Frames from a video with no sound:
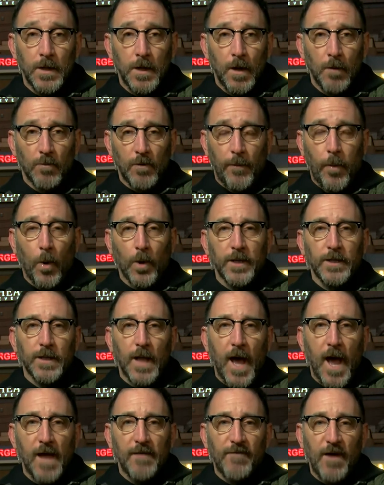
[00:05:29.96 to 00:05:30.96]
Reporting
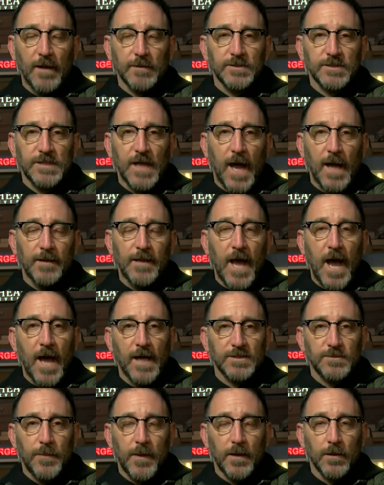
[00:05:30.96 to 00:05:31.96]
live outside the
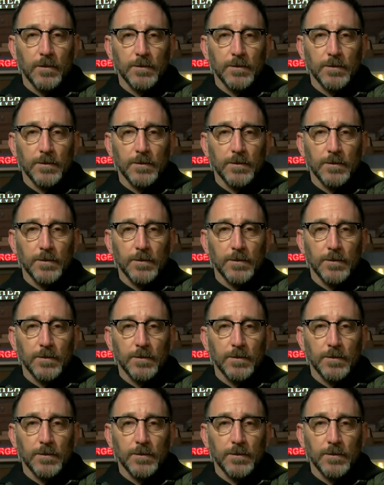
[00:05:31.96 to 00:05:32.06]
hospital,